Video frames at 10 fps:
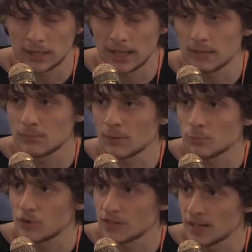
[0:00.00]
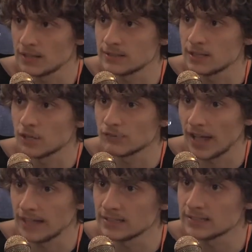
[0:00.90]
came up with the idea
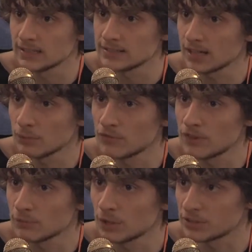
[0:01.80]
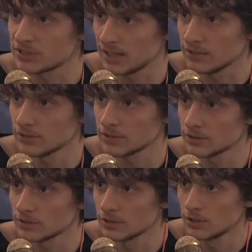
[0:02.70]
of editing some of them
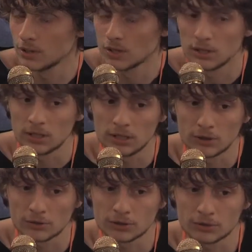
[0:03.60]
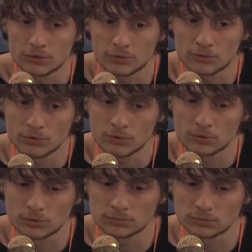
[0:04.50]
ourselves in order
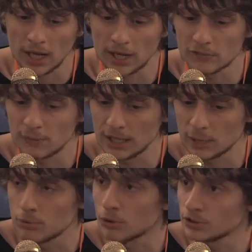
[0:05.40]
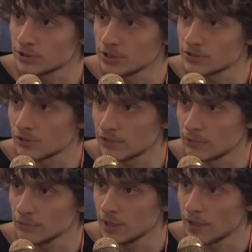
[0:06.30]
to kind of make a portrait of
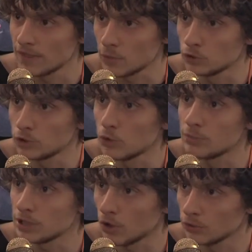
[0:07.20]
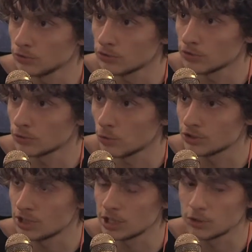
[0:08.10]
him that would go beyond
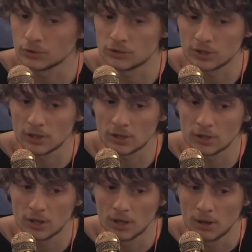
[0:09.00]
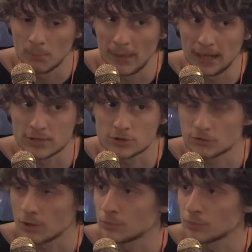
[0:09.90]
what he could uh, managed to